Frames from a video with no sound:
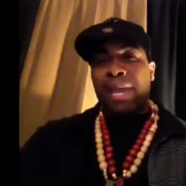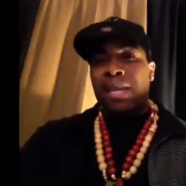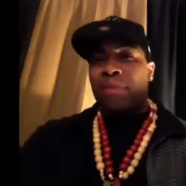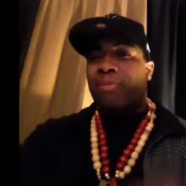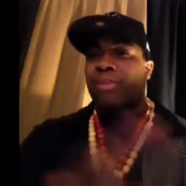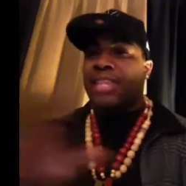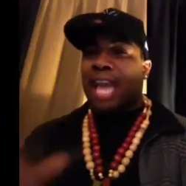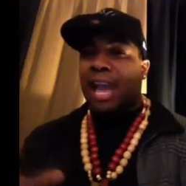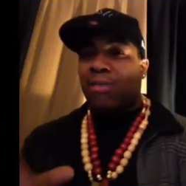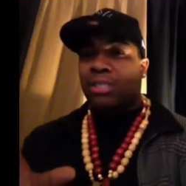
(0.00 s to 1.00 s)
made up of a
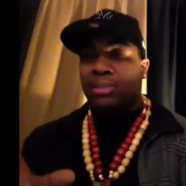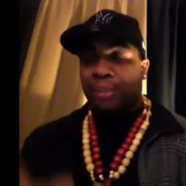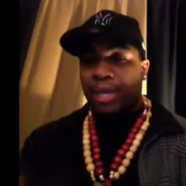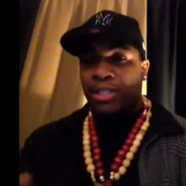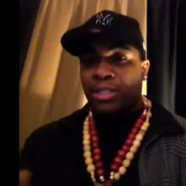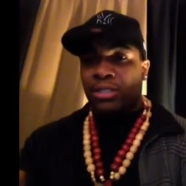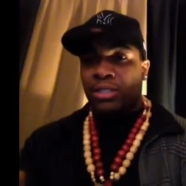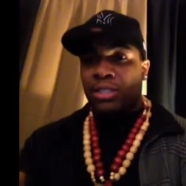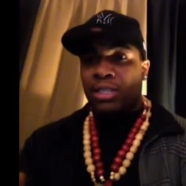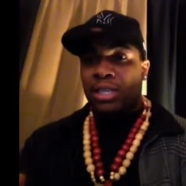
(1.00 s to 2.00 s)
thousand
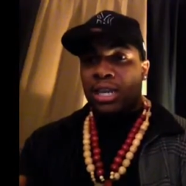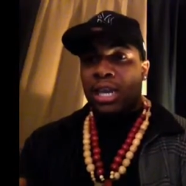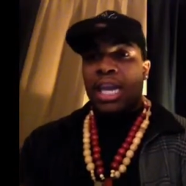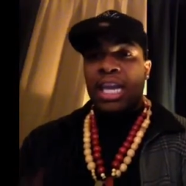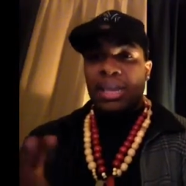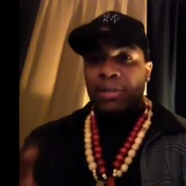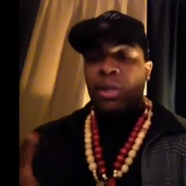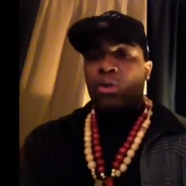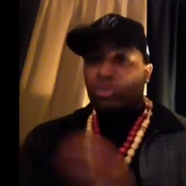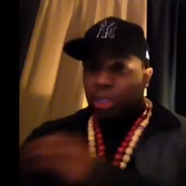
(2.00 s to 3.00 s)
pictures even
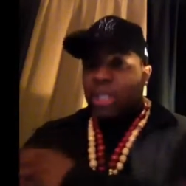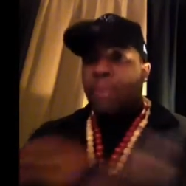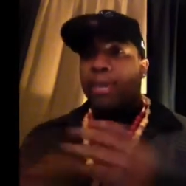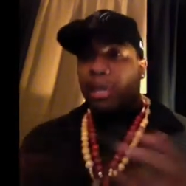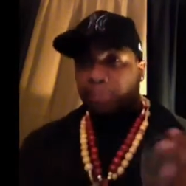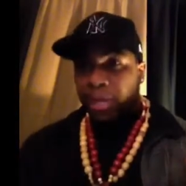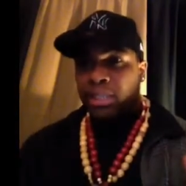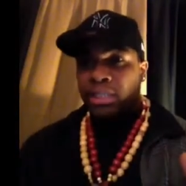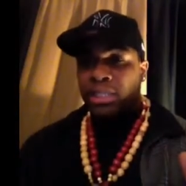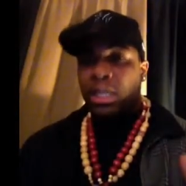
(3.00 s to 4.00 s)
though you see the big
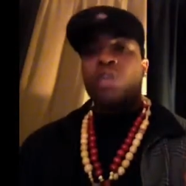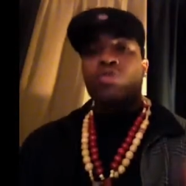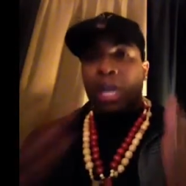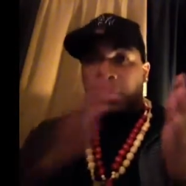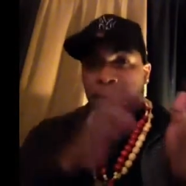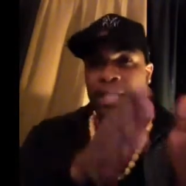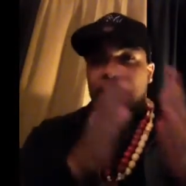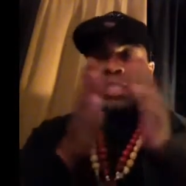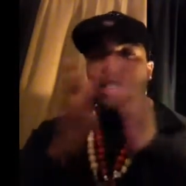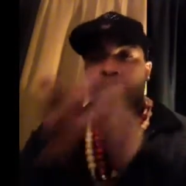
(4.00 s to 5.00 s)
picture, you got to pay
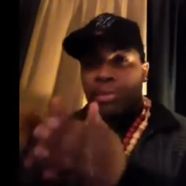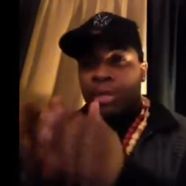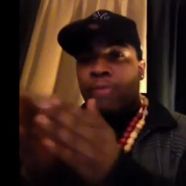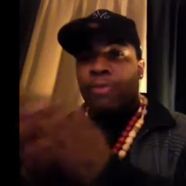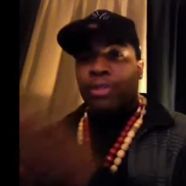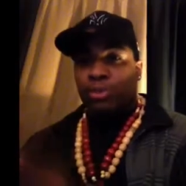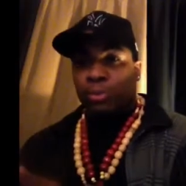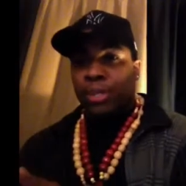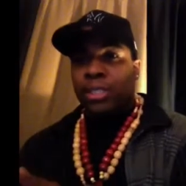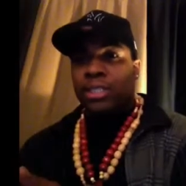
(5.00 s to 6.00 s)
attention to them individual
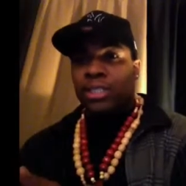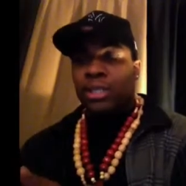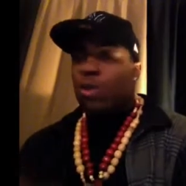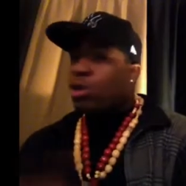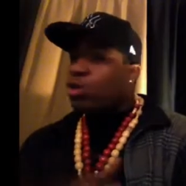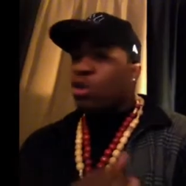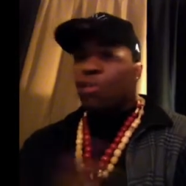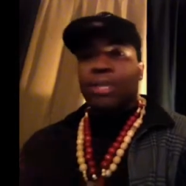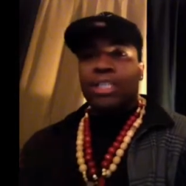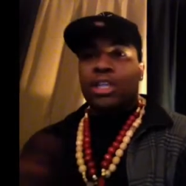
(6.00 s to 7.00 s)
pictures, or you're
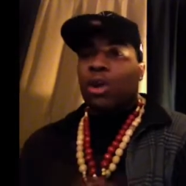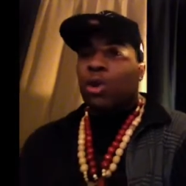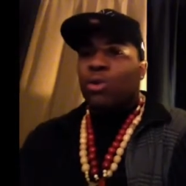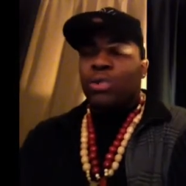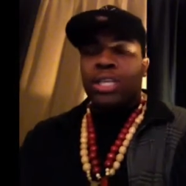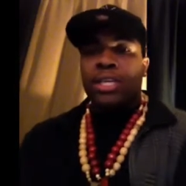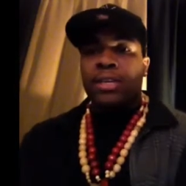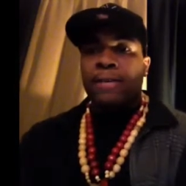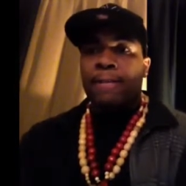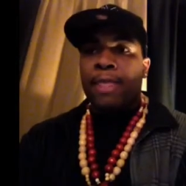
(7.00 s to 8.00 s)
gonna miss the whole
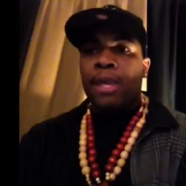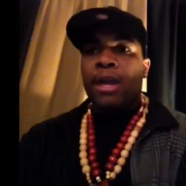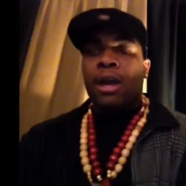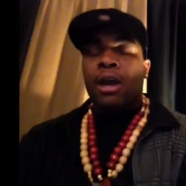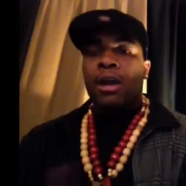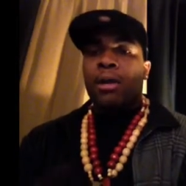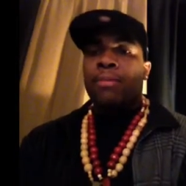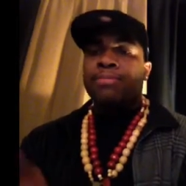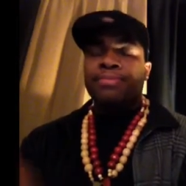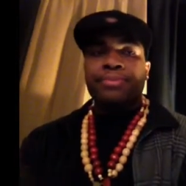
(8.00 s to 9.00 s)
thing.
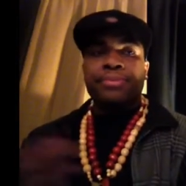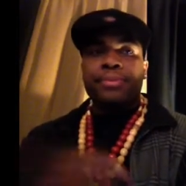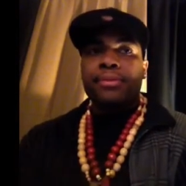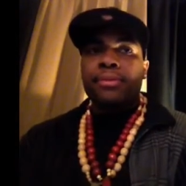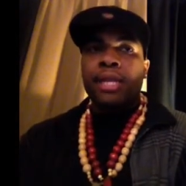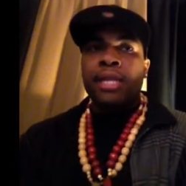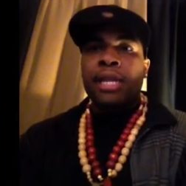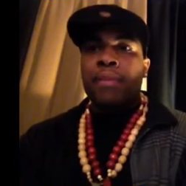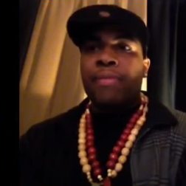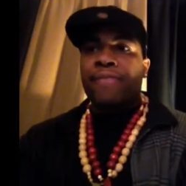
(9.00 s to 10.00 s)
Um,
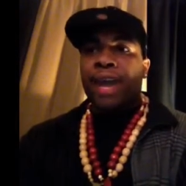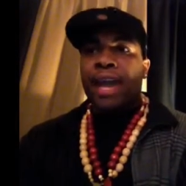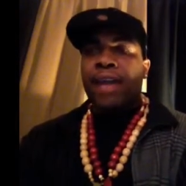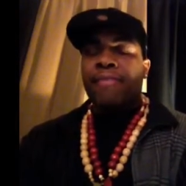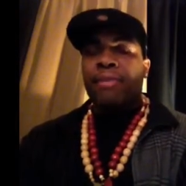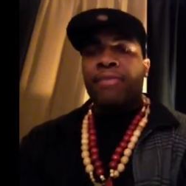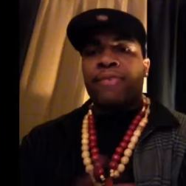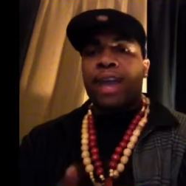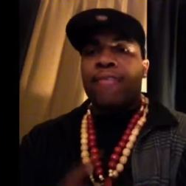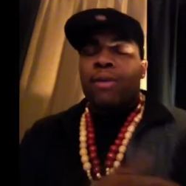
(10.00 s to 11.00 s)
number five, number
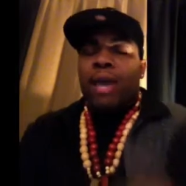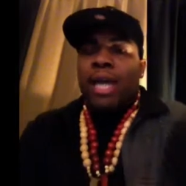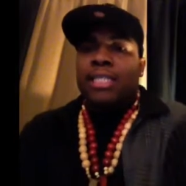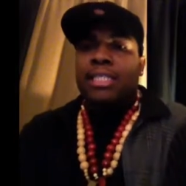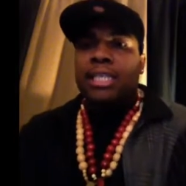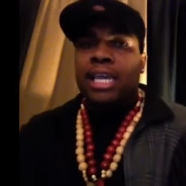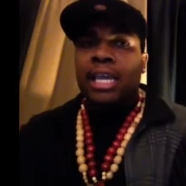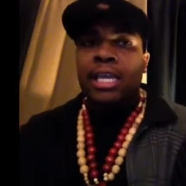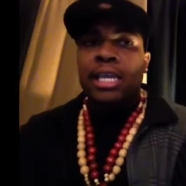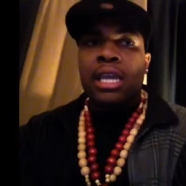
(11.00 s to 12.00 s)
five, I would have to
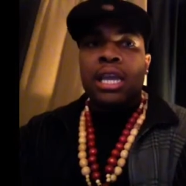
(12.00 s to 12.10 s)
say,